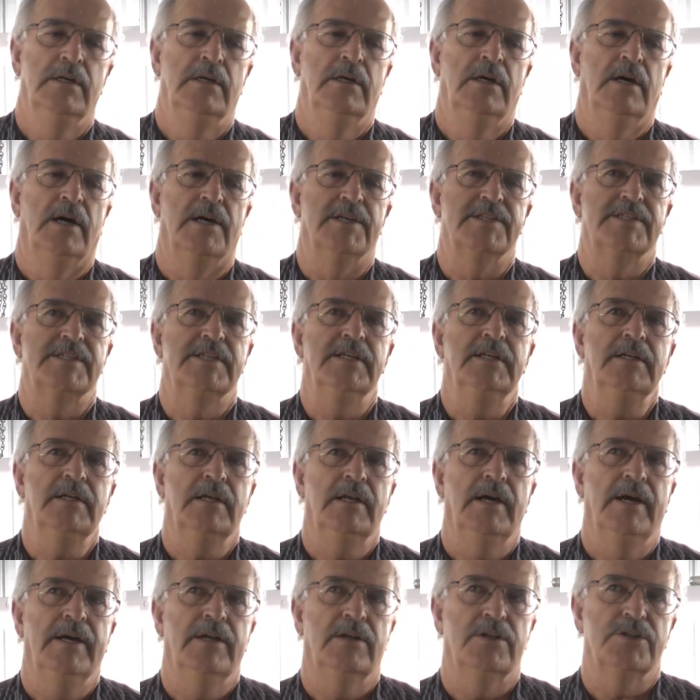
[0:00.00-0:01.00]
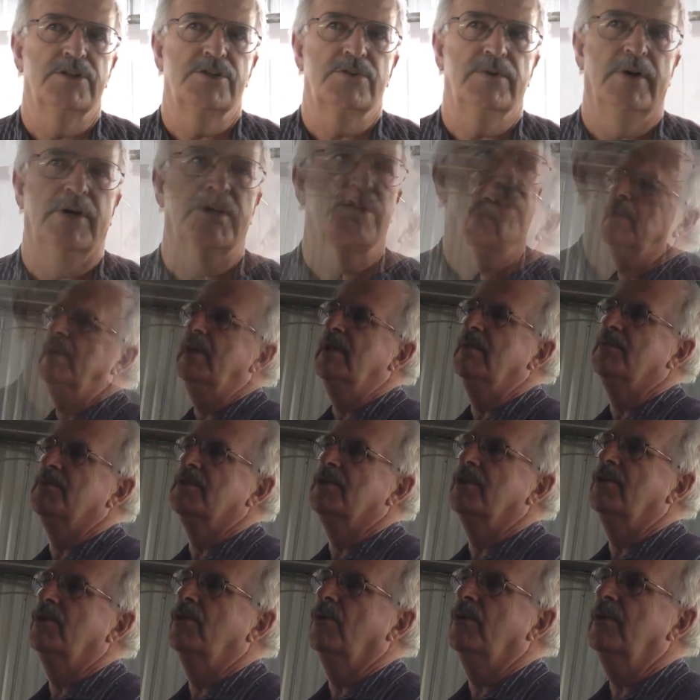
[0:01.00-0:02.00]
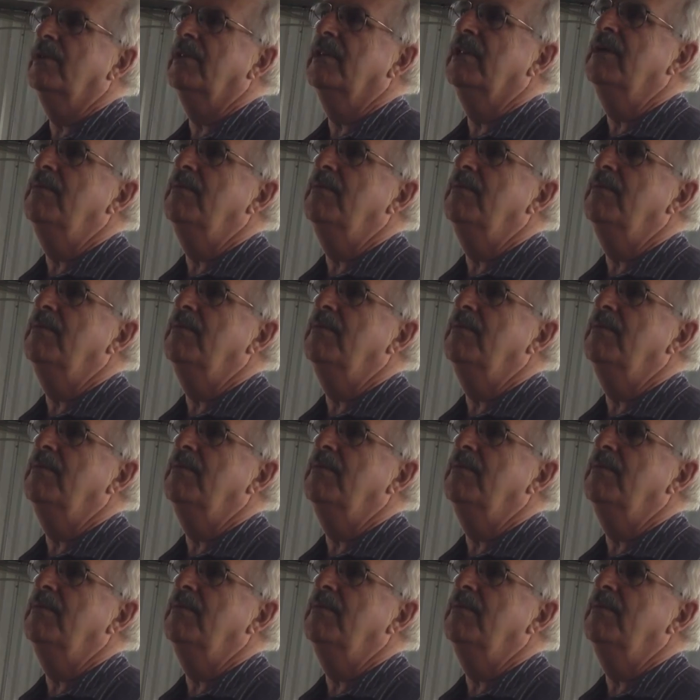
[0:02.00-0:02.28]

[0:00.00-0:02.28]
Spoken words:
a synclinal structure with two limbs, a